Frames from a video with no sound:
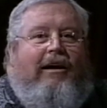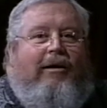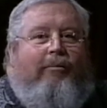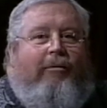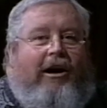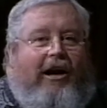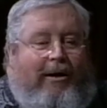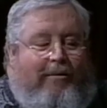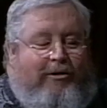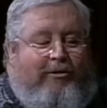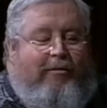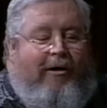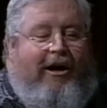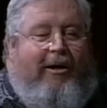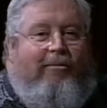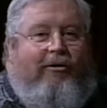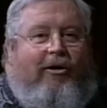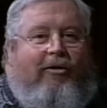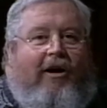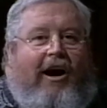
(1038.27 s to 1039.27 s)
My name is Mike
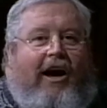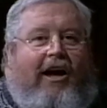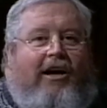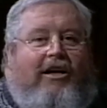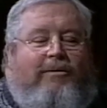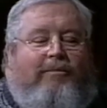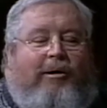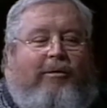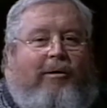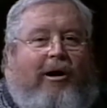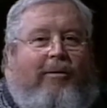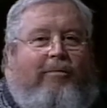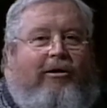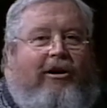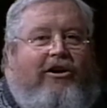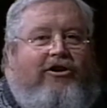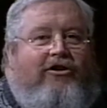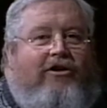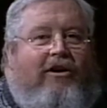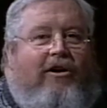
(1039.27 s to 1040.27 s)
McCracken. It's been my
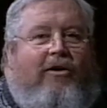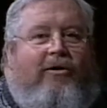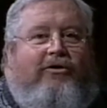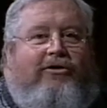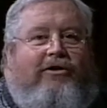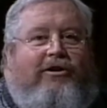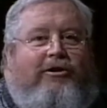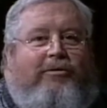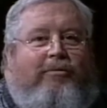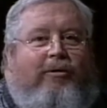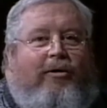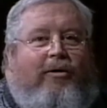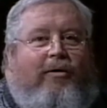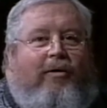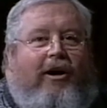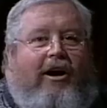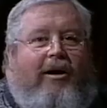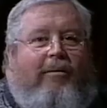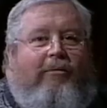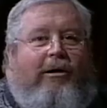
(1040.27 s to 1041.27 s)
pleasure to host this
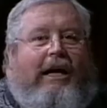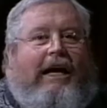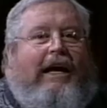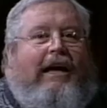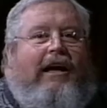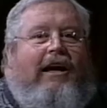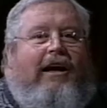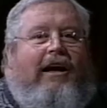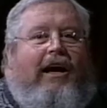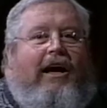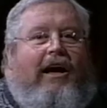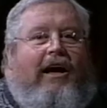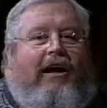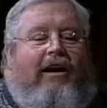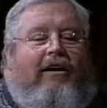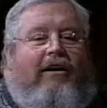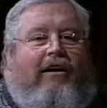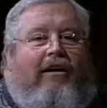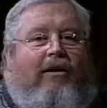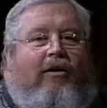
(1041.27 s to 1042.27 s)
program,
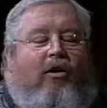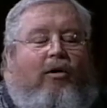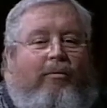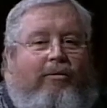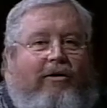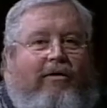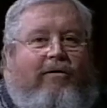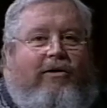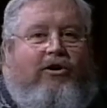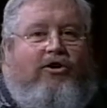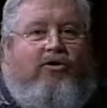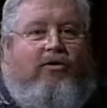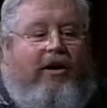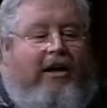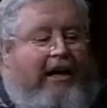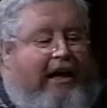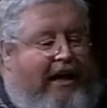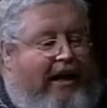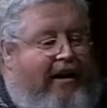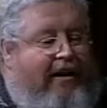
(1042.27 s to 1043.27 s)
and hope you've
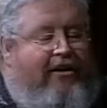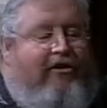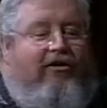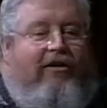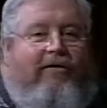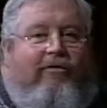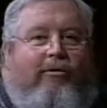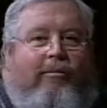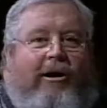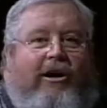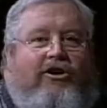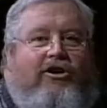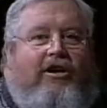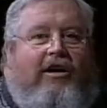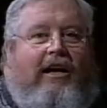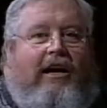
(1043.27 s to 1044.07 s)
enjoyed getting this information.